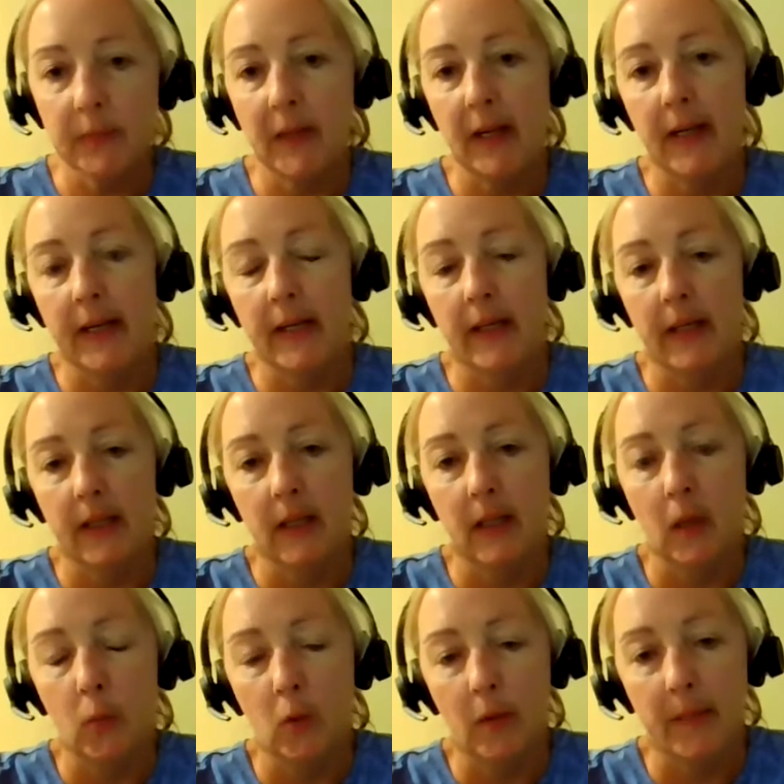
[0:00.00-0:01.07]
by
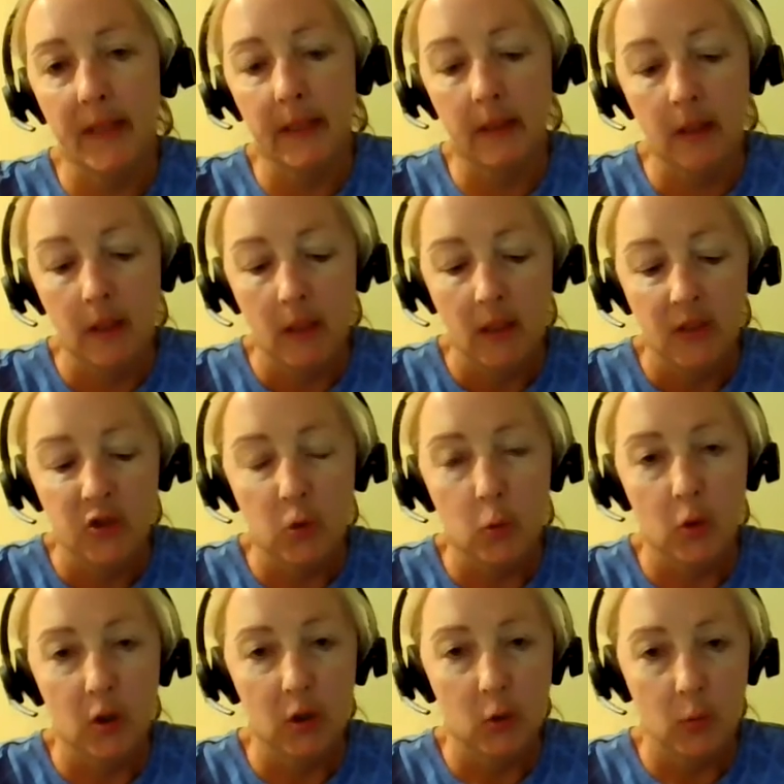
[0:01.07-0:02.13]
a woman to
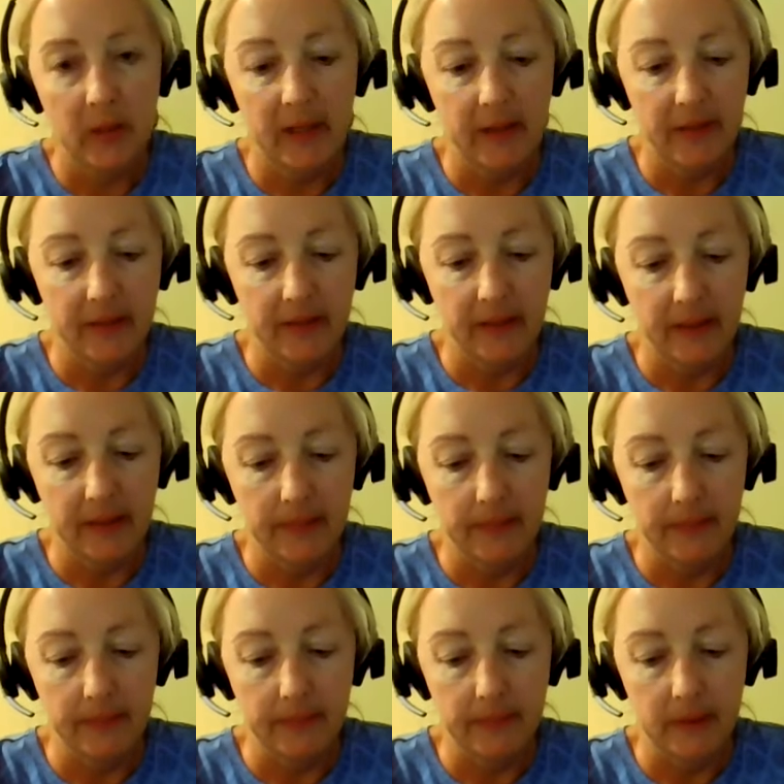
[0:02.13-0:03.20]
work with,
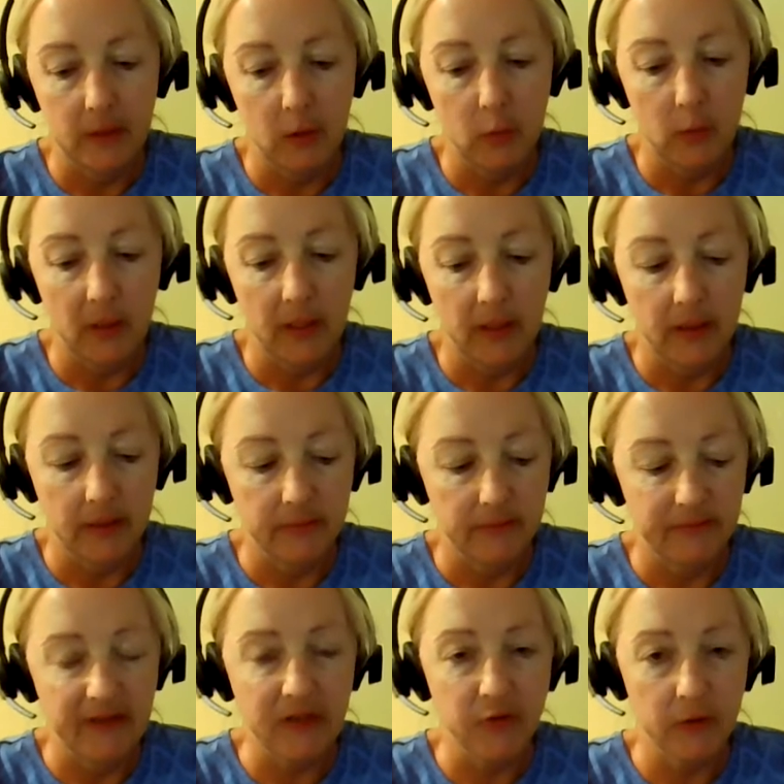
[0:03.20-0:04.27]

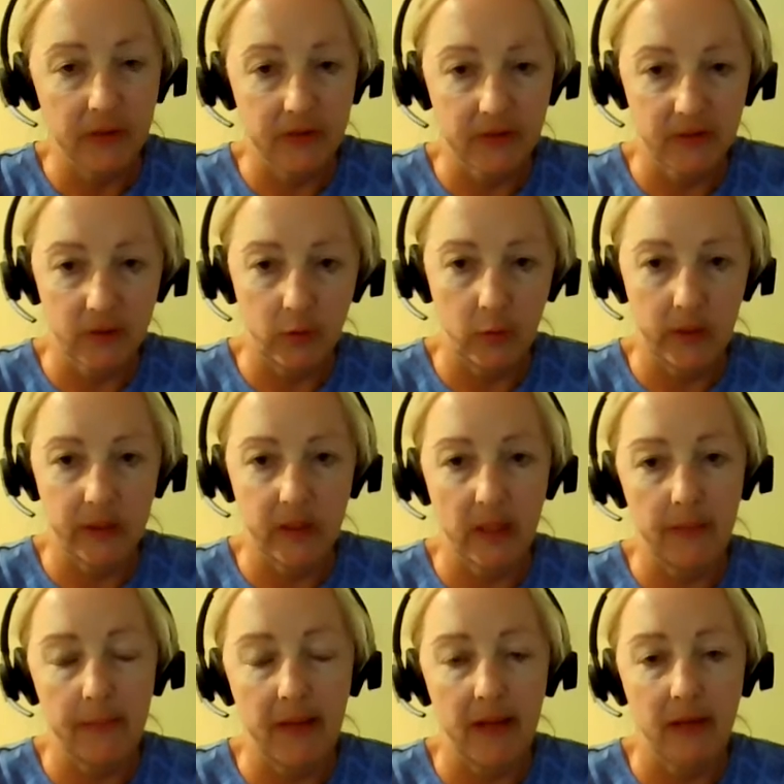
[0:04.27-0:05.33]
veterans who had
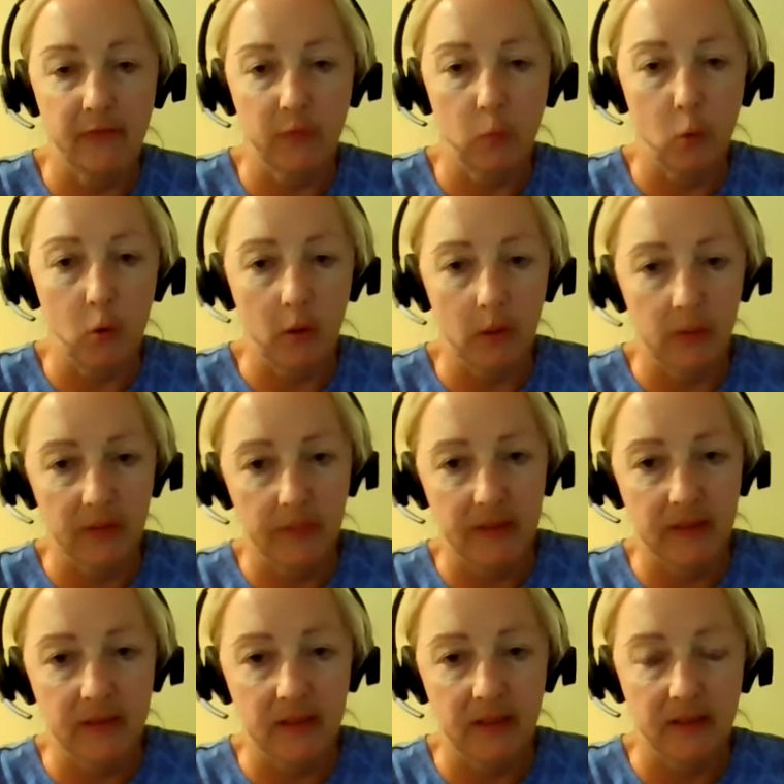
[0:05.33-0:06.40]
come back from war with
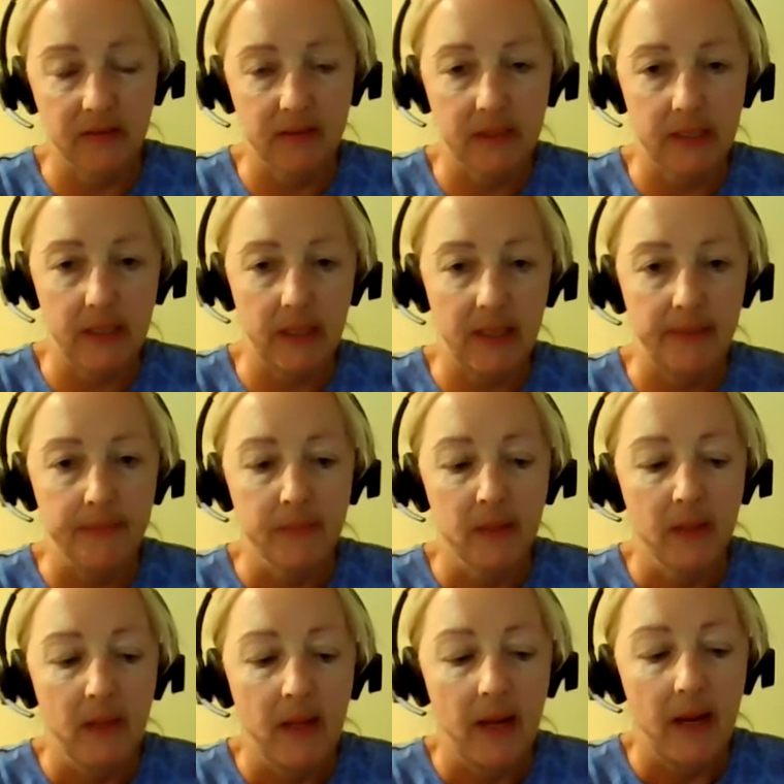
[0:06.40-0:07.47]
PTSD.
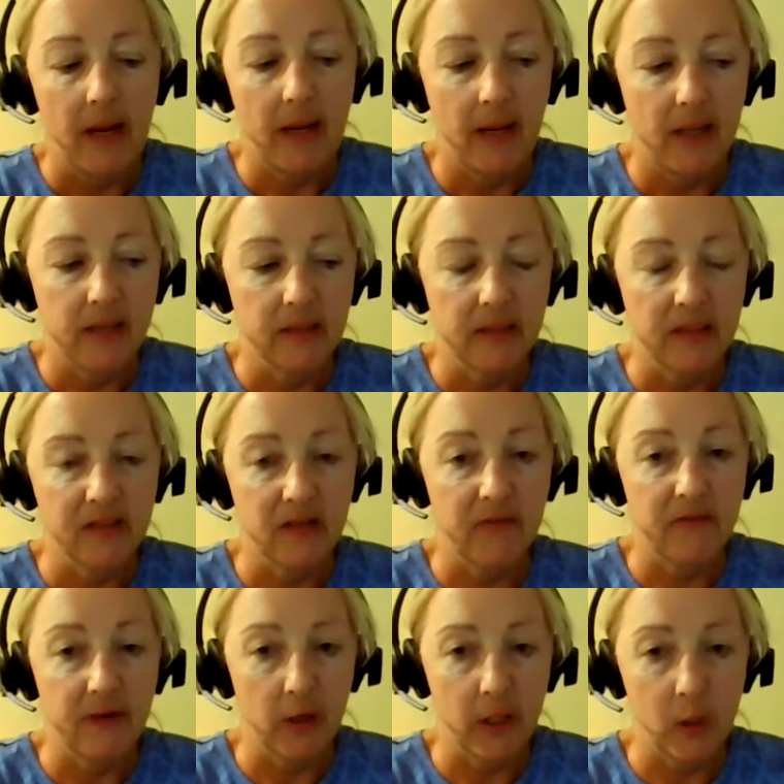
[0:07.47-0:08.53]
And it's a
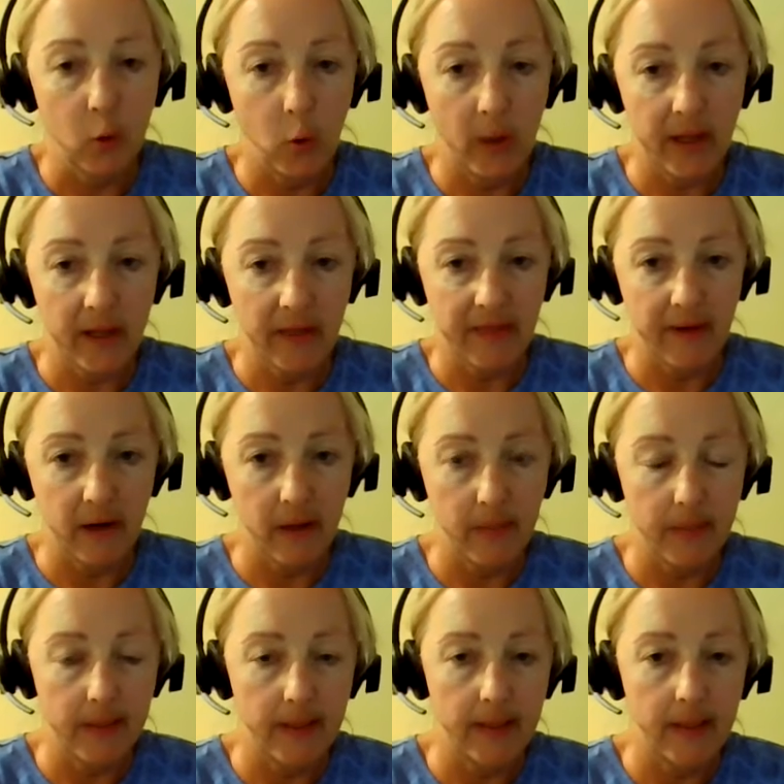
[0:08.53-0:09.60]
very quick
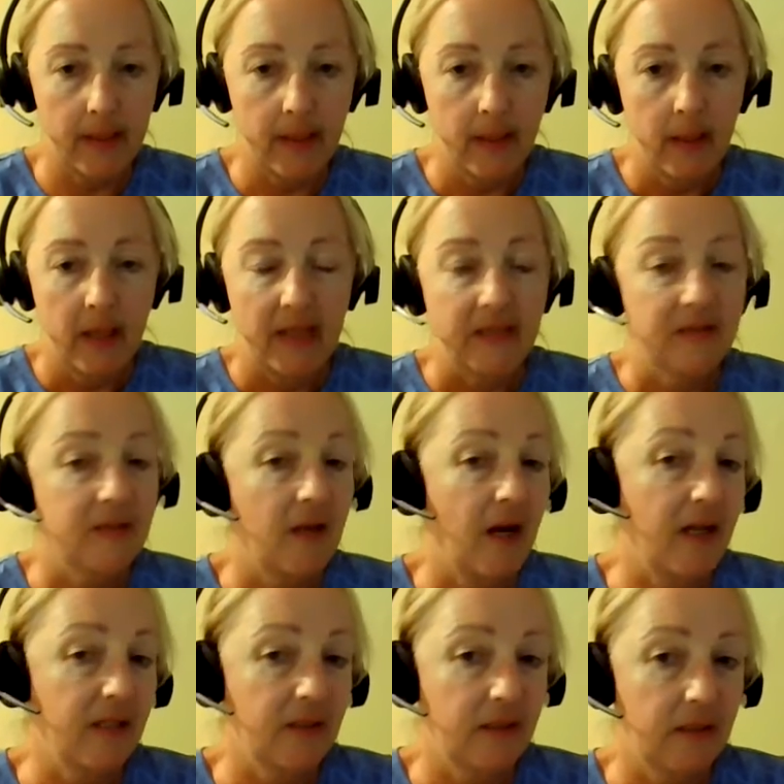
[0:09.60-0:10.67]
therapy. It's
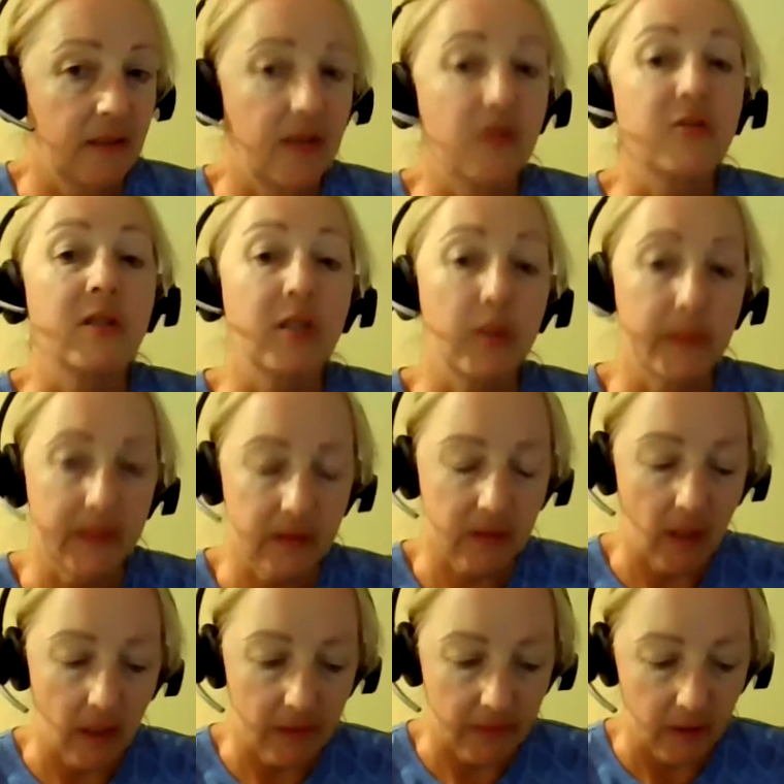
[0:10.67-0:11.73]
not, there's a little bit of
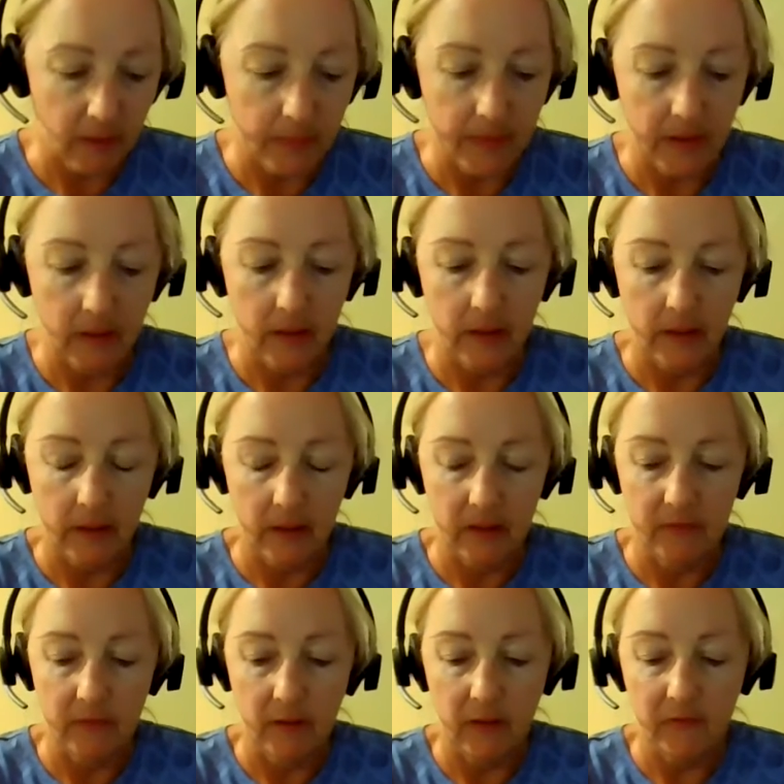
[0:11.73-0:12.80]
talk therapy
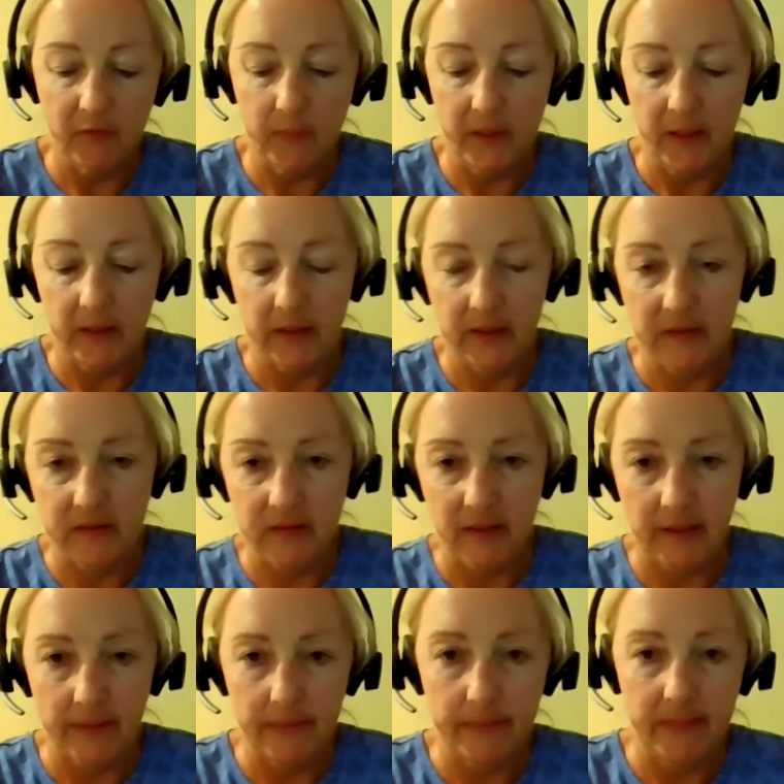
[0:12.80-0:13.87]
involved, but it
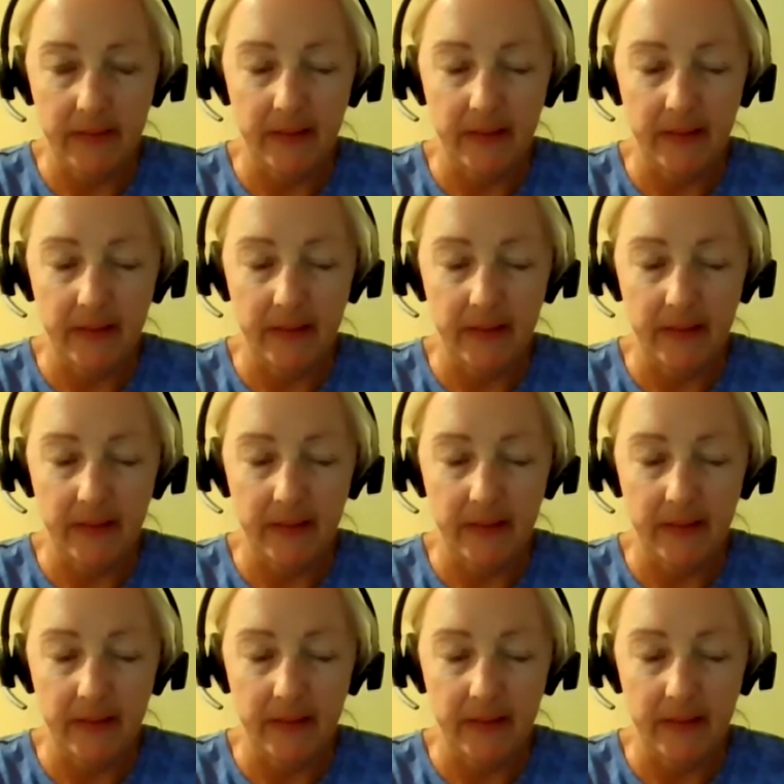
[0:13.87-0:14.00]
sounds